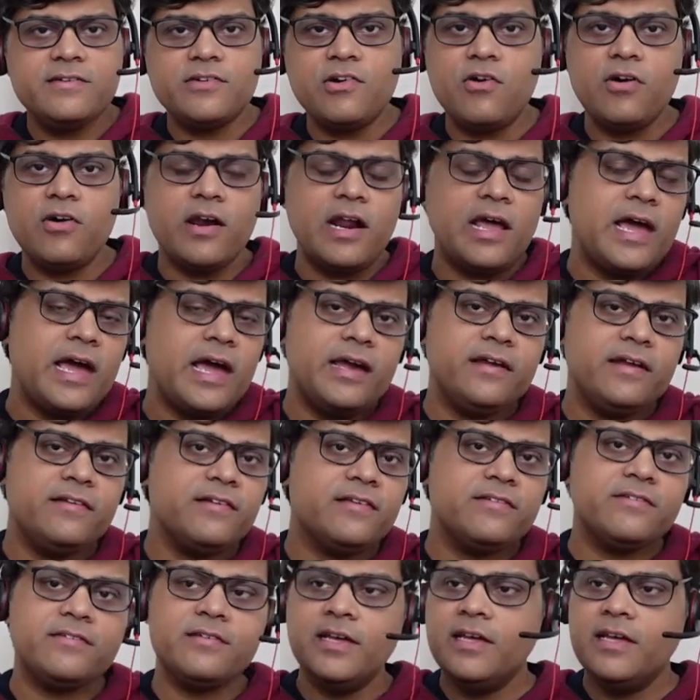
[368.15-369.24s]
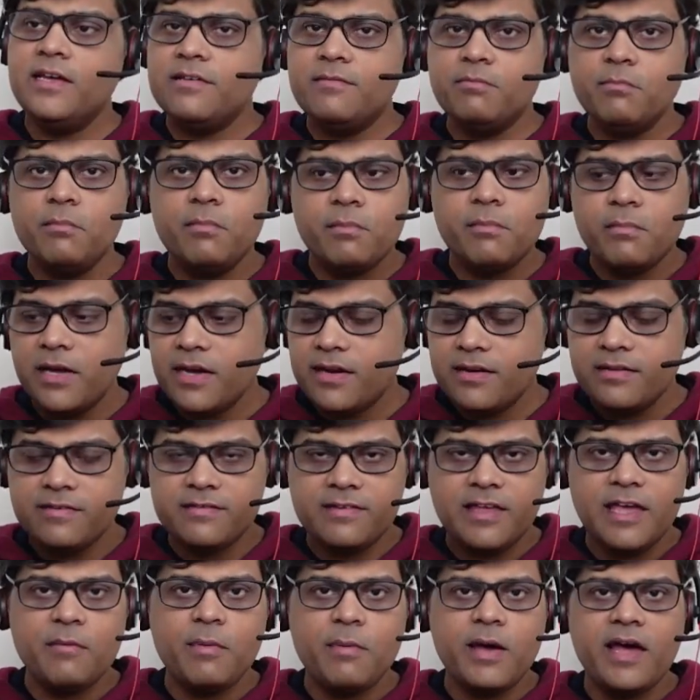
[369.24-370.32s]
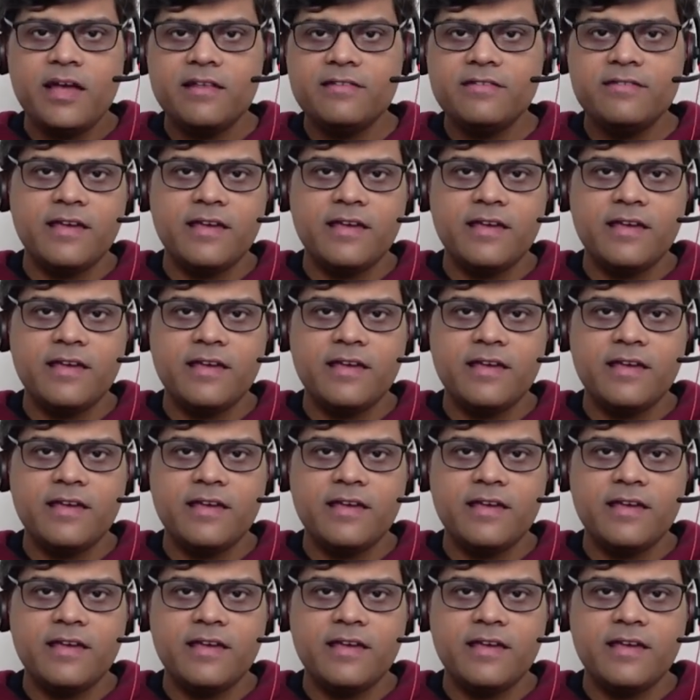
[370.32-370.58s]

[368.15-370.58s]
or I just make it save as,